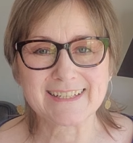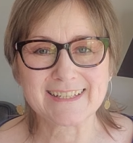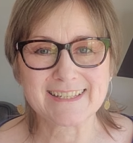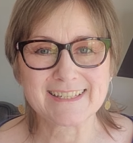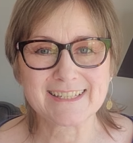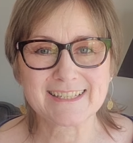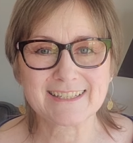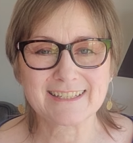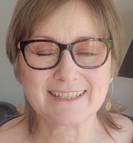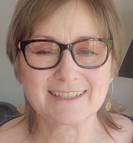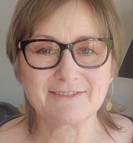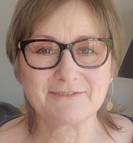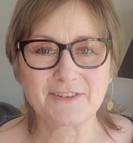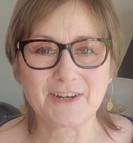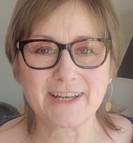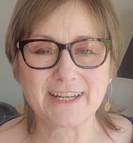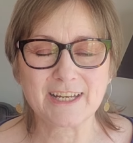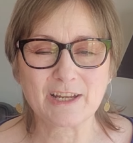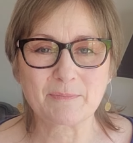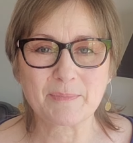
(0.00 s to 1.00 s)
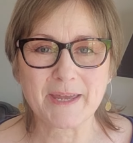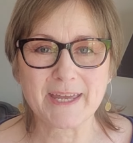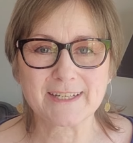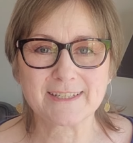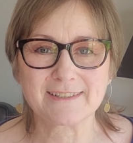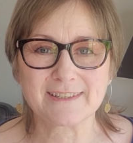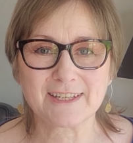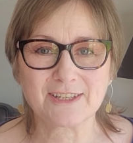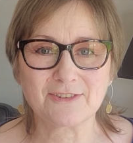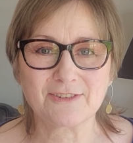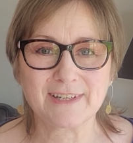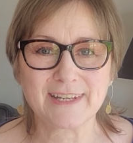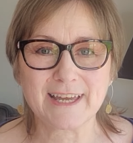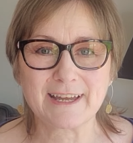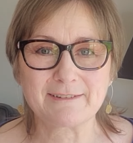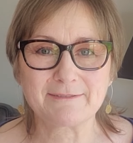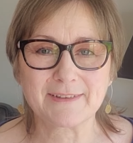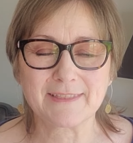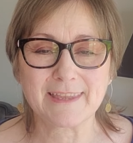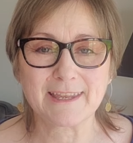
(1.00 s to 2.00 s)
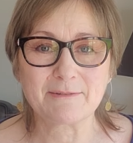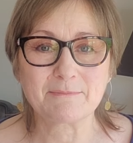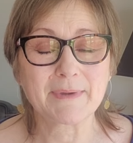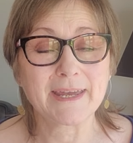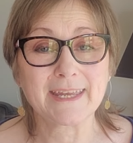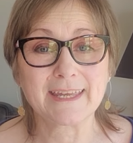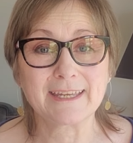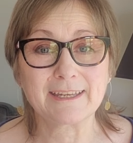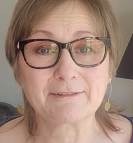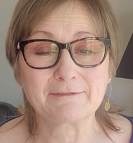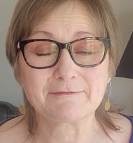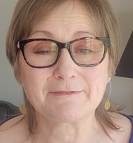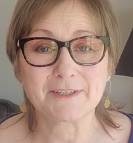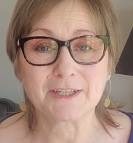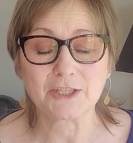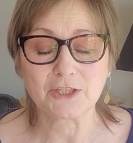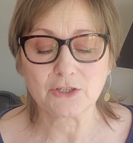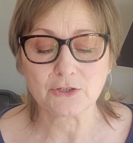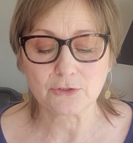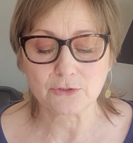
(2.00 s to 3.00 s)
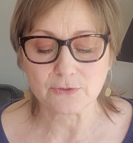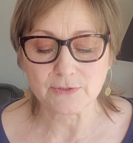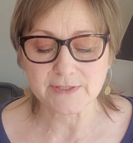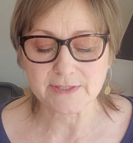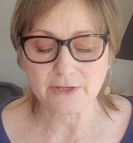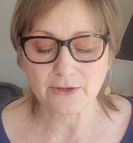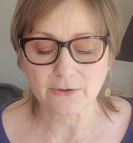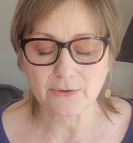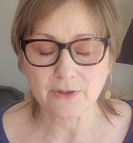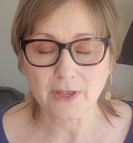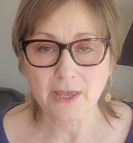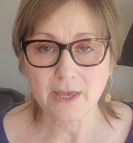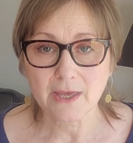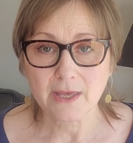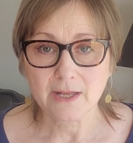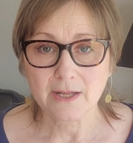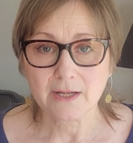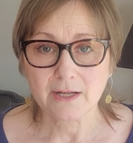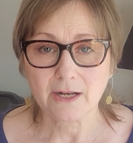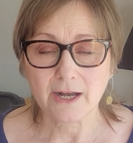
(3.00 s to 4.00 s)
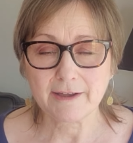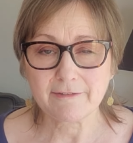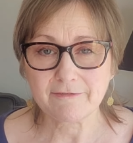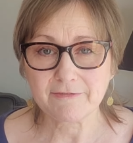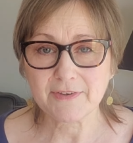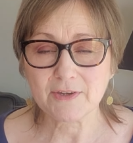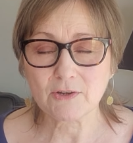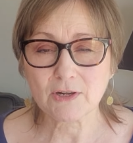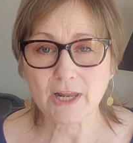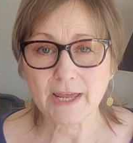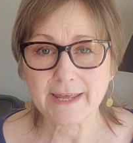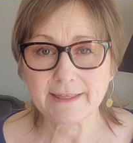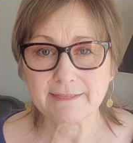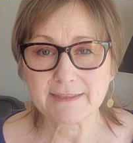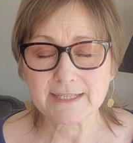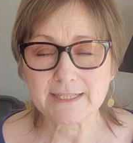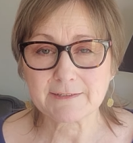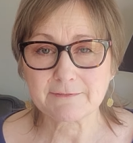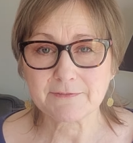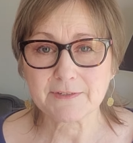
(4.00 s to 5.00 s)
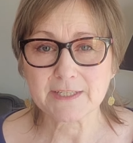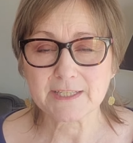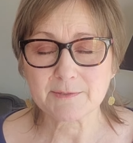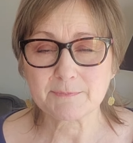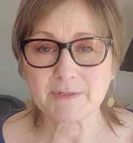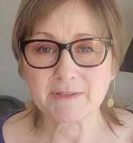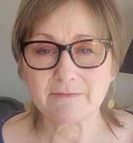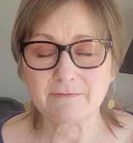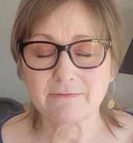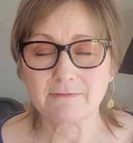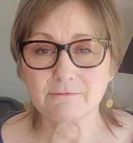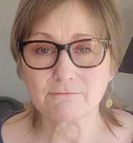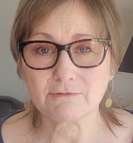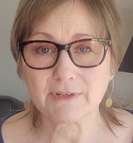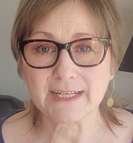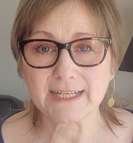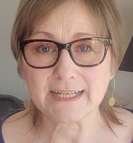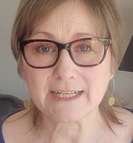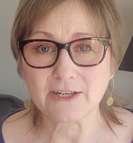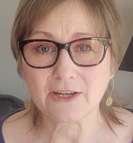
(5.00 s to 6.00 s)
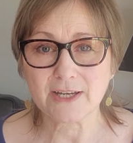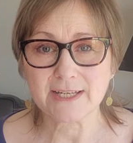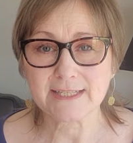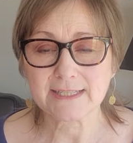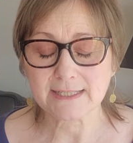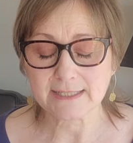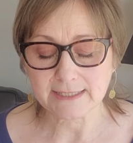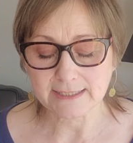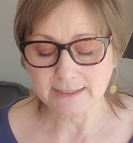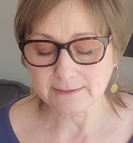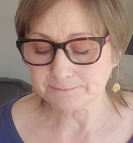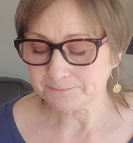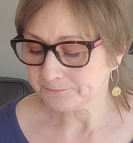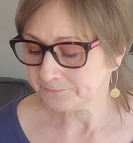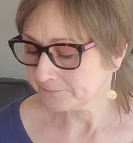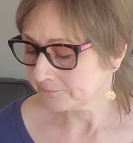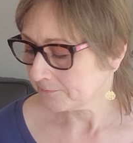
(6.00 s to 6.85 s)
Is finding a pattern that you love and then making it fit you. So I feel like this fits me really nicely,